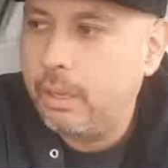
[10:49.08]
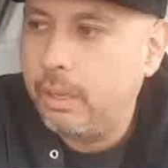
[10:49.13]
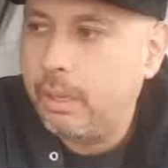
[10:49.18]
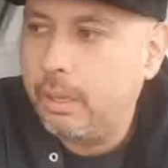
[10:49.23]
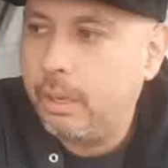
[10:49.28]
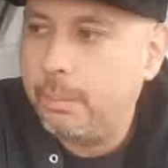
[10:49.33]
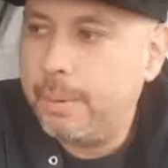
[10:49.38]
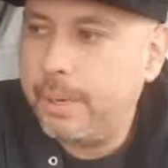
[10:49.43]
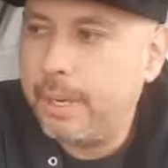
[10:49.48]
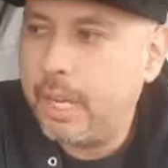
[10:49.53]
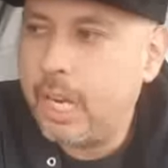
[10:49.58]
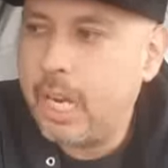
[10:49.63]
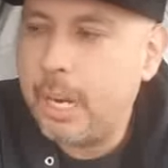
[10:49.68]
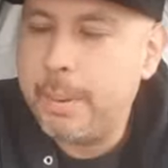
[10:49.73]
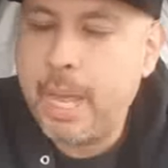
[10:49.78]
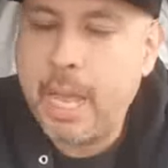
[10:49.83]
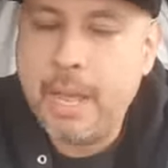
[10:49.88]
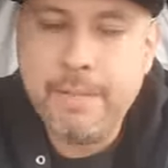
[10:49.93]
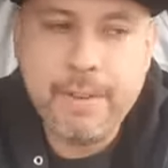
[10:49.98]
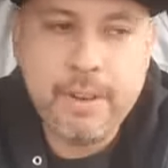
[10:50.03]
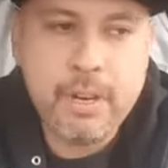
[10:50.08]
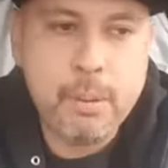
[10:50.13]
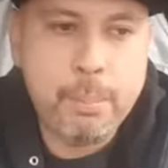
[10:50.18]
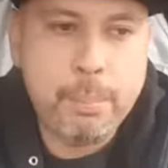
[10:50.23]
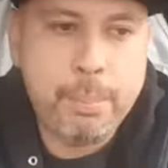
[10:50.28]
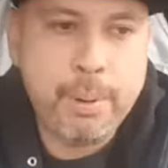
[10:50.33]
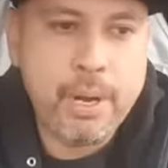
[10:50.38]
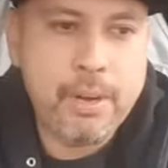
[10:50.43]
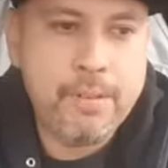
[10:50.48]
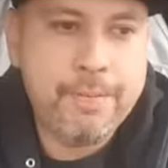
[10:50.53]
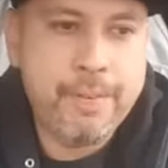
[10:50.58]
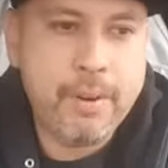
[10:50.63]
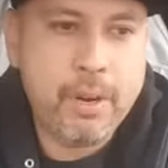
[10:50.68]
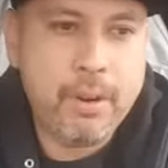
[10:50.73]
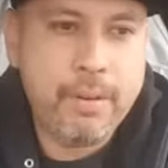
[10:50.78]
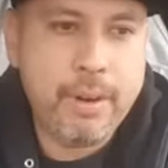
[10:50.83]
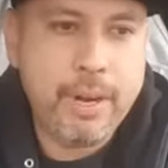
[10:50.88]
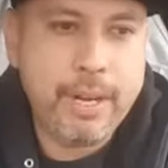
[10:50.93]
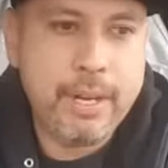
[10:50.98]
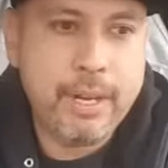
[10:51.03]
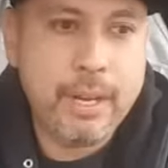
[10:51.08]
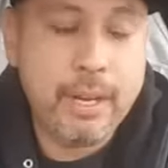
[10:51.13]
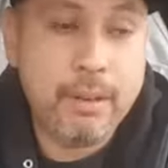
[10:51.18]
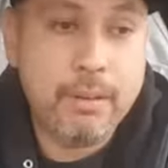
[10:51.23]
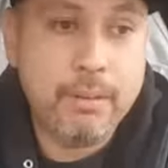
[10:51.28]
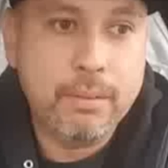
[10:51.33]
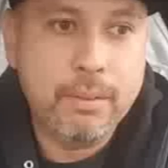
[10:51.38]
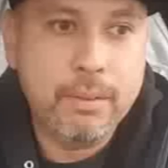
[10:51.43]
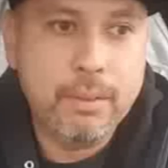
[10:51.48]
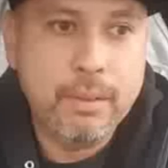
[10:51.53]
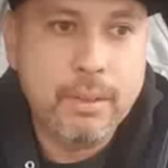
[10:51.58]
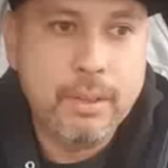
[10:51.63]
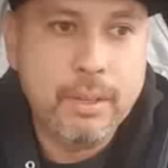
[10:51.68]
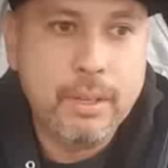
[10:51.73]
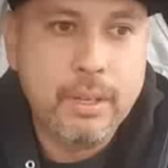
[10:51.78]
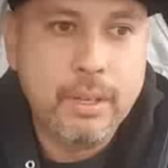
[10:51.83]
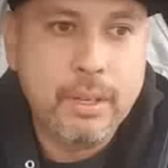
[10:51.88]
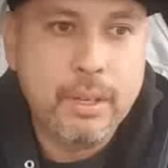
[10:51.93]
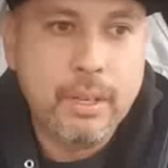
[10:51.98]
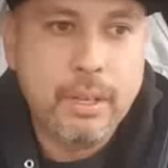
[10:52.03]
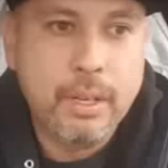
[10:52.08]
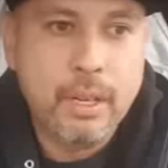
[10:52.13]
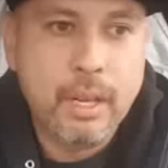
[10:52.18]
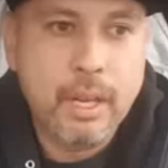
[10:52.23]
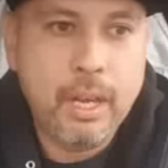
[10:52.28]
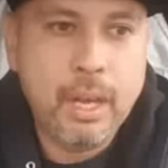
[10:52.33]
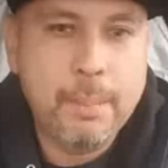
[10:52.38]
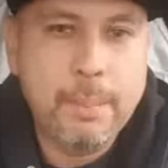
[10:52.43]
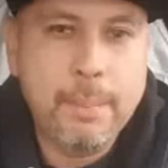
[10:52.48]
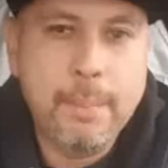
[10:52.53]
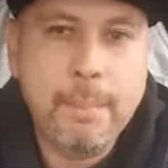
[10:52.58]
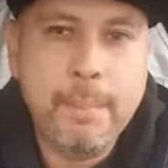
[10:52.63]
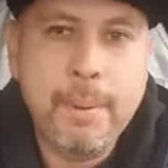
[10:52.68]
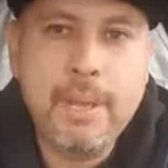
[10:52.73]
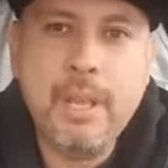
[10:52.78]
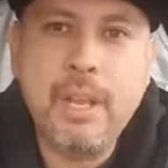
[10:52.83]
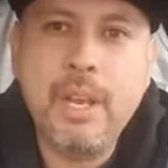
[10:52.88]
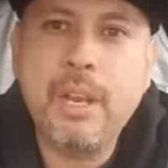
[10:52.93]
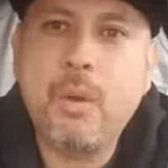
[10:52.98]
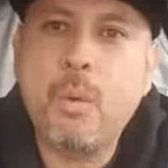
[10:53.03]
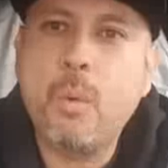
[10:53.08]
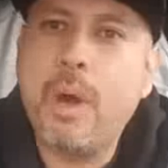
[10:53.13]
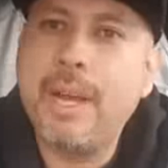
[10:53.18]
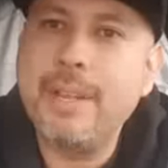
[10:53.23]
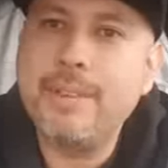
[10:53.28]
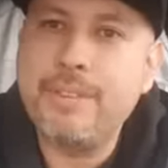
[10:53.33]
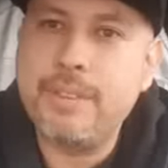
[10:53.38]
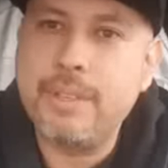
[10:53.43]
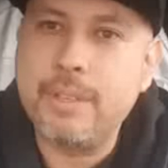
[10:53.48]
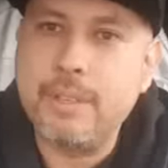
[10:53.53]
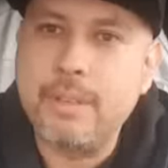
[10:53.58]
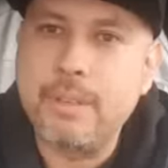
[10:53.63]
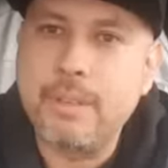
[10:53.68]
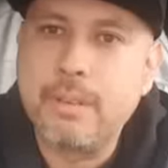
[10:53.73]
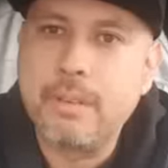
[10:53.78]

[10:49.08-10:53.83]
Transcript: oh my God, I'm having a brain fart right now. Um, Menelik Watson.